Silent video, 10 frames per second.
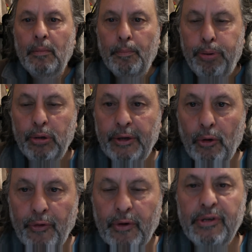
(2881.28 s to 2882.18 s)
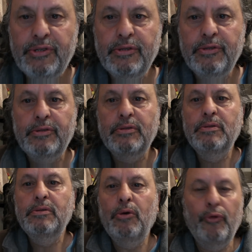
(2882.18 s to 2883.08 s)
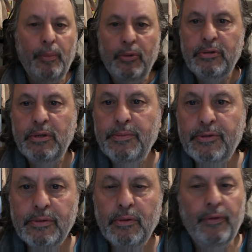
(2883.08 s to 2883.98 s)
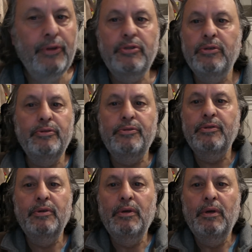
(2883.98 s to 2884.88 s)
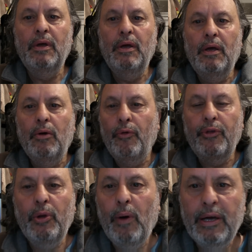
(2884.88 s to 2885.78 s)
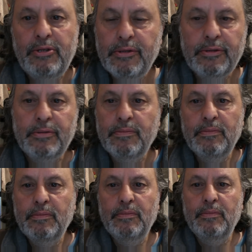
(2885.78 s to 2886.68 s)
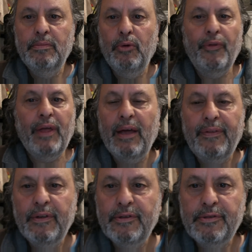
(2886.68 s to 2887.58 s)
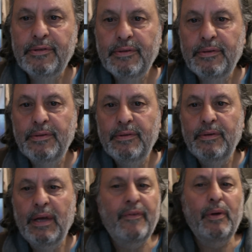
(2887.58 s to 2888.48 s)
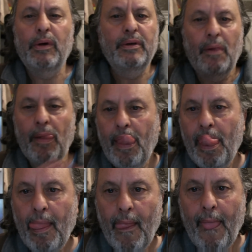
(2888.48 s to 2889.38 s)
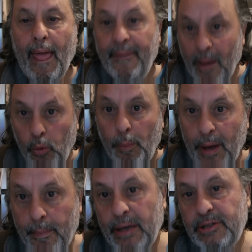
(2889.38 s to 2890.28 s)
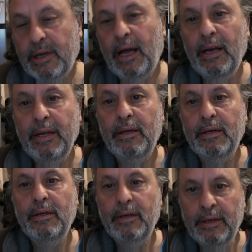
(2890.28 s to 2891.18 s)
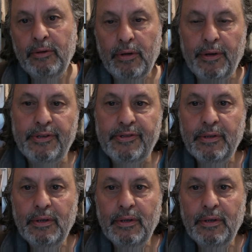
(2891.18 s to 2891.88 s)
pull in all the Christians, all the Muslims, all the Jews, all the New Agers, all the atheists, everyone. And there will be a major culling in all of this.